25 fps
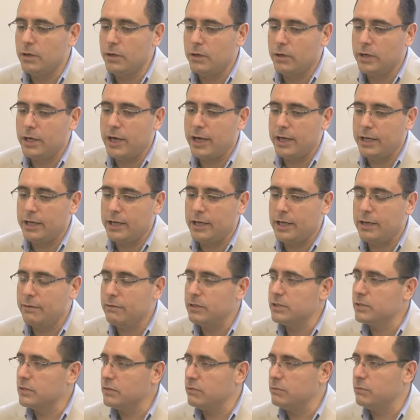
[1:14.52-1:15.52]
high
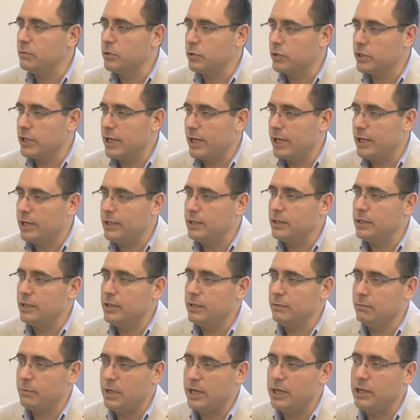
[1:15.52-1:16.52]
levels of
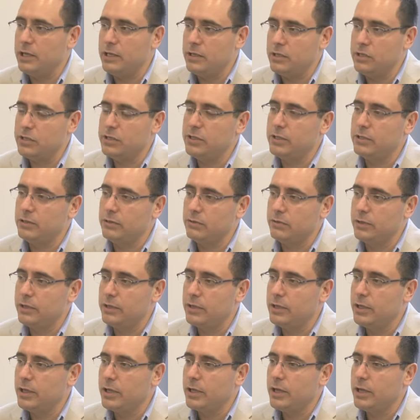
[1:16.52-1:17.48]
mortality, mainly in children.